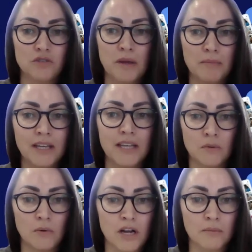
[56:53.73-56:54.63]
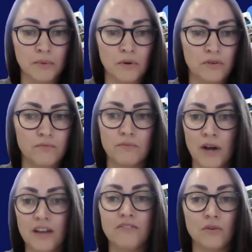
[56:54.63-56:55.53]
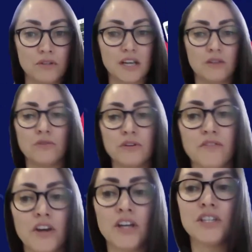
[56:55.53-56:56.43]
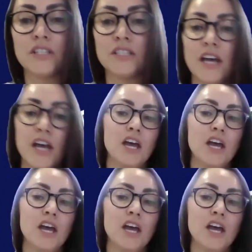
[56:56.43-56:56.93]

of people in the workforce that are neurodivergent.